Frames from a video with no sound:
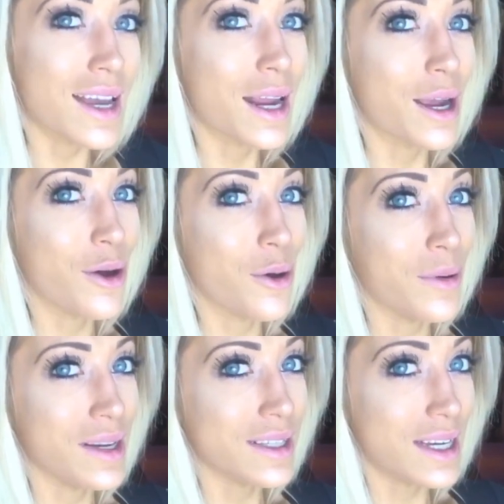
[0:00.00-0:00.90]
and I
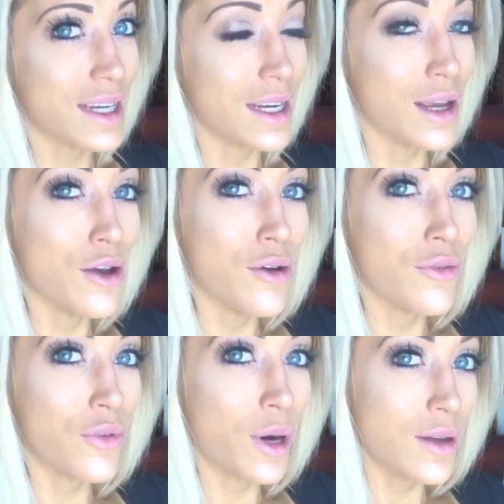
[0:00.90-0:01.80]
always eat
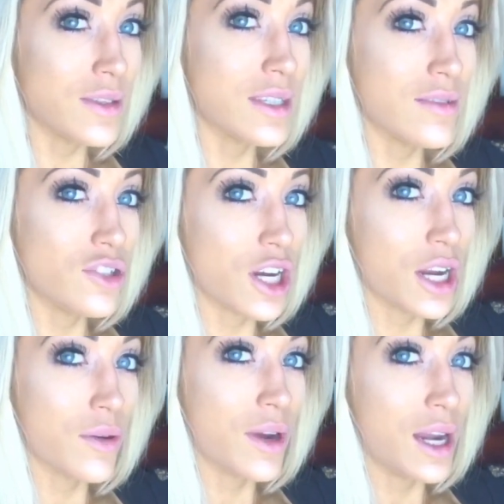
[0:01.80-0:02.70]
4 ounces of chicken
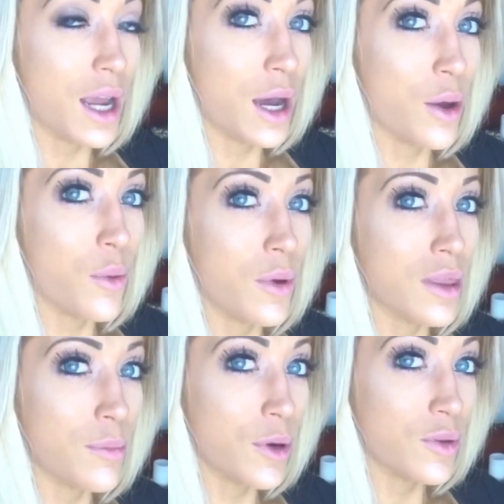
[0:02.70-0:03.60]
right now with
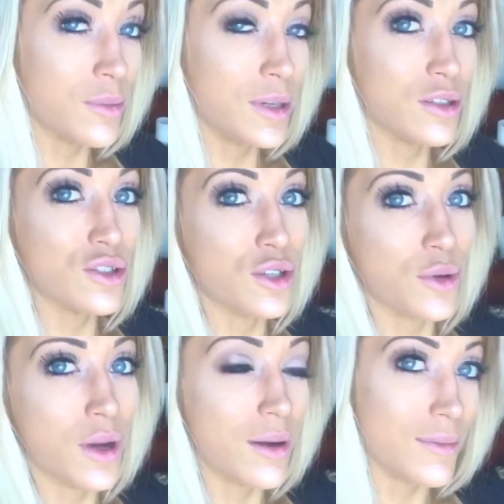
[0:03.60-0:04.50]
both meal 2
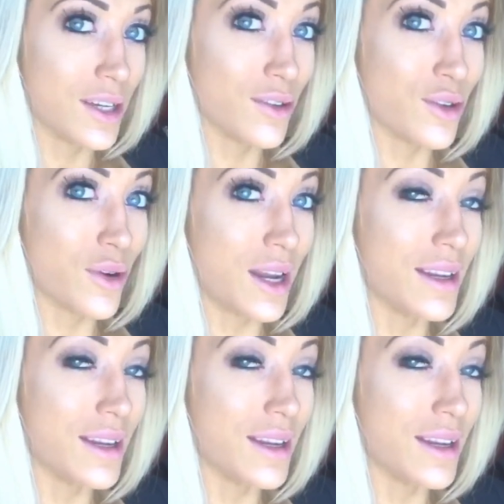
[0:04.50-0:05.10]
and meal 3.